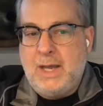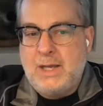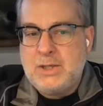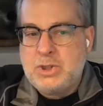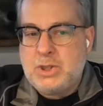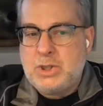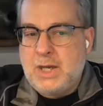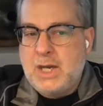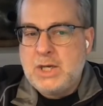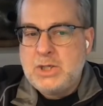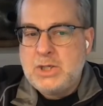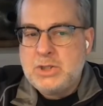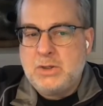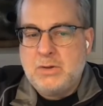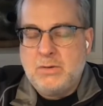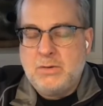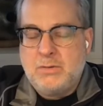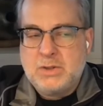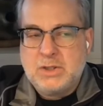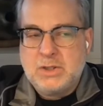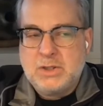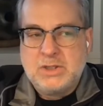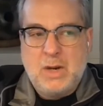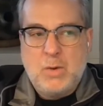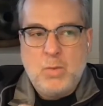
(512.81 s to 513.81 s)

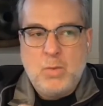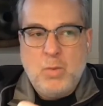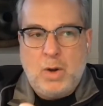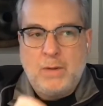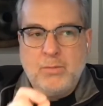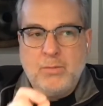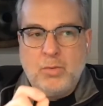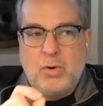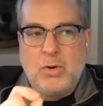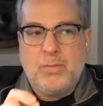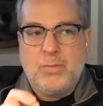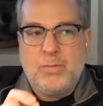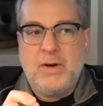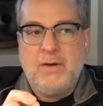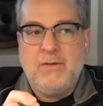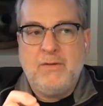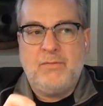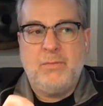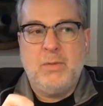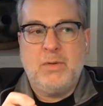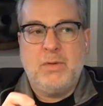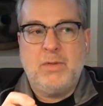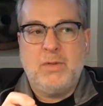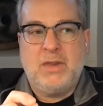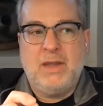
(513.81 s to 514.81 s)
education to say one more brief
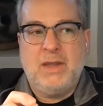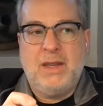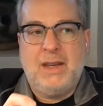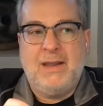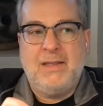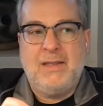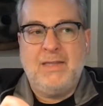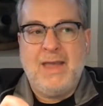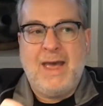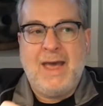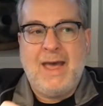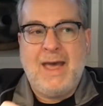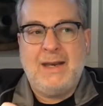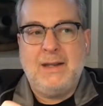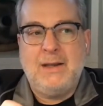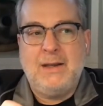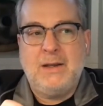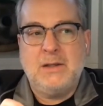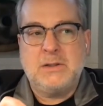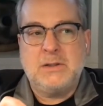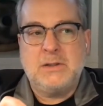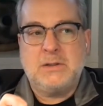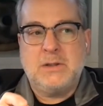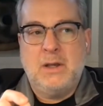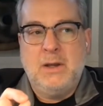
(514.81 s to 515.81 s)
thing, and that
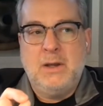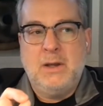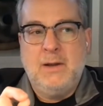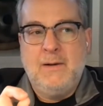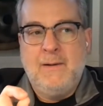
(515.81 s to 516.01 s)
is,